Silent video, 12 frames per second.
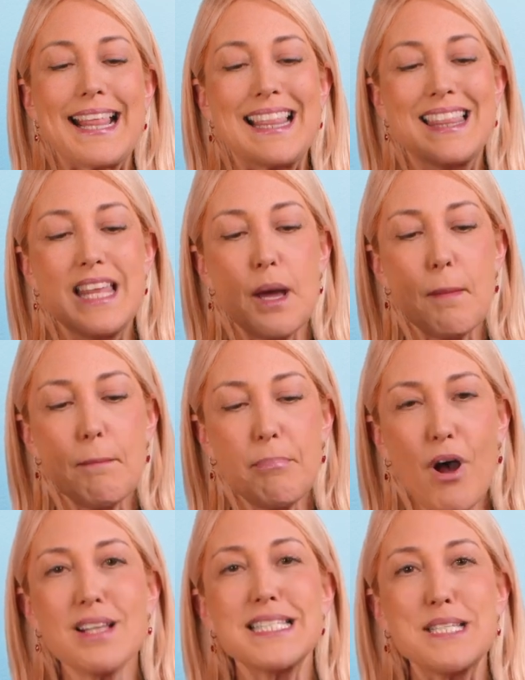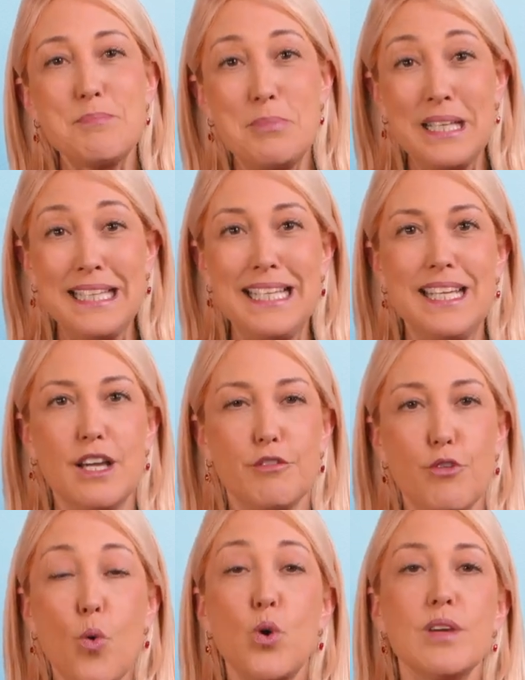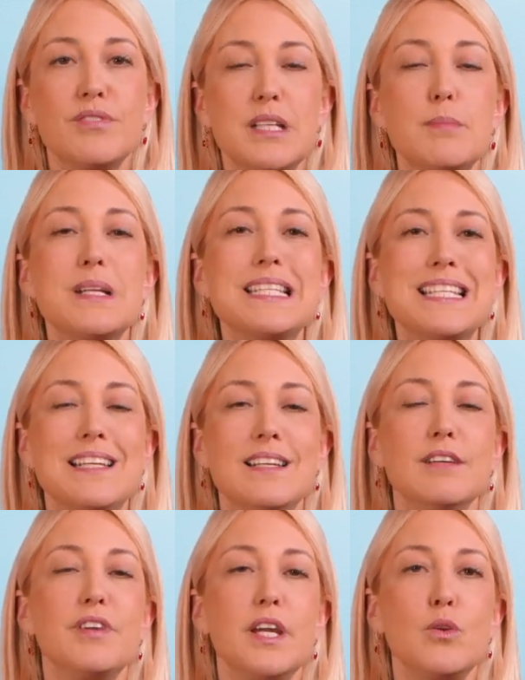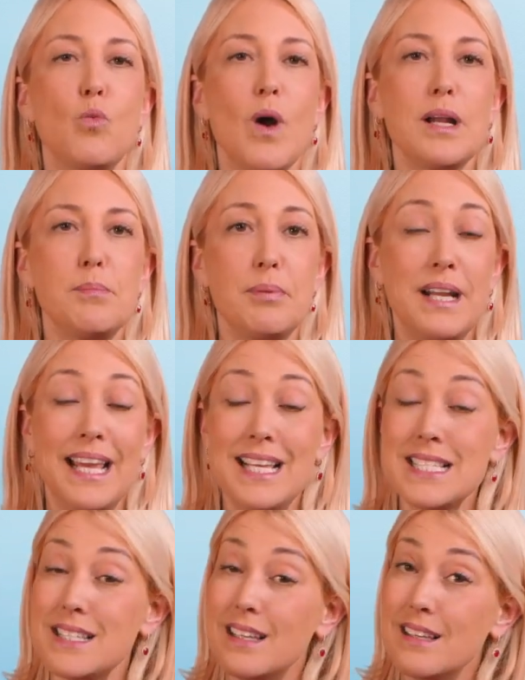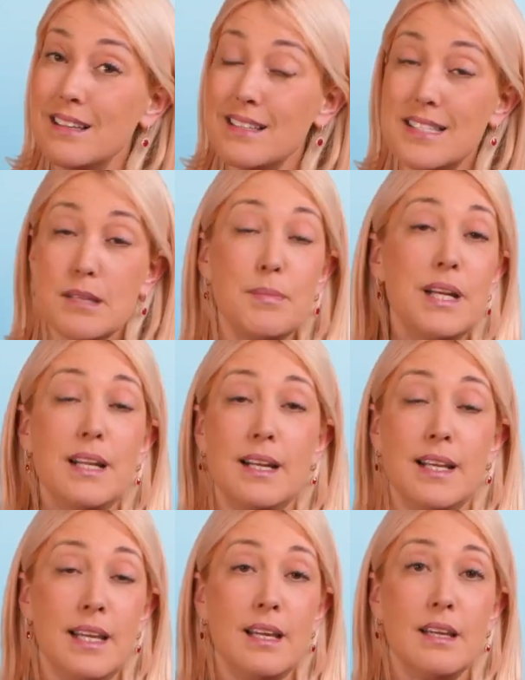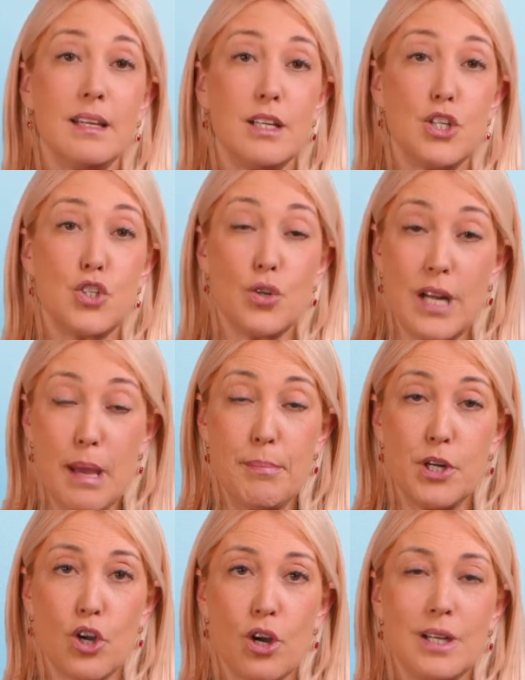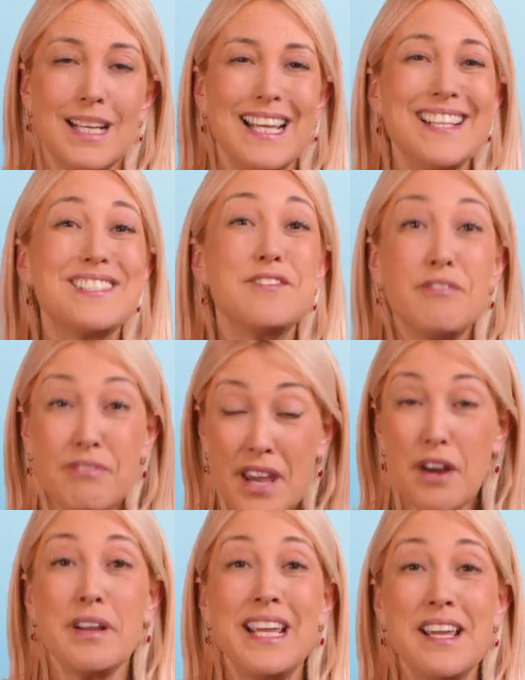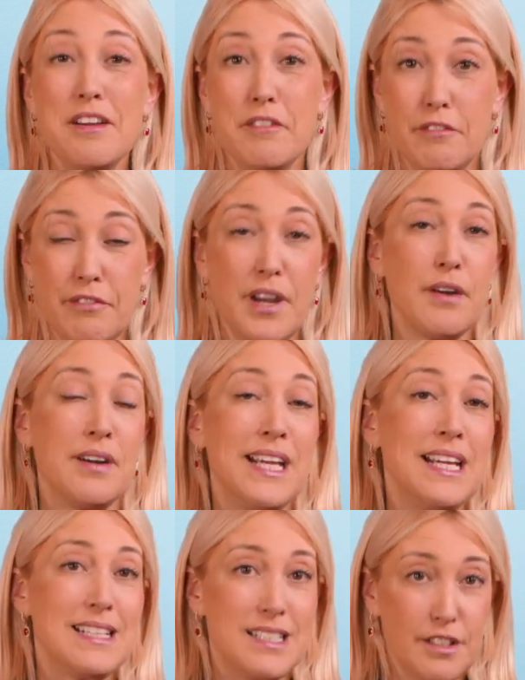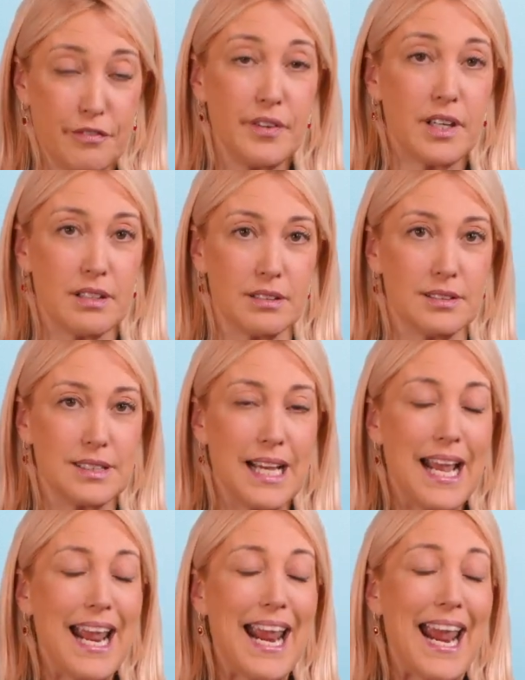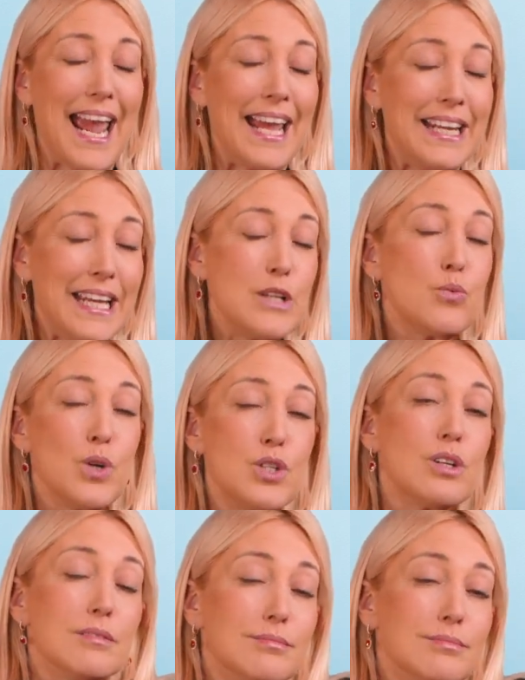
The possibility of all of them to live in one place, similarly to Lebanon, is very, very difficult. And it would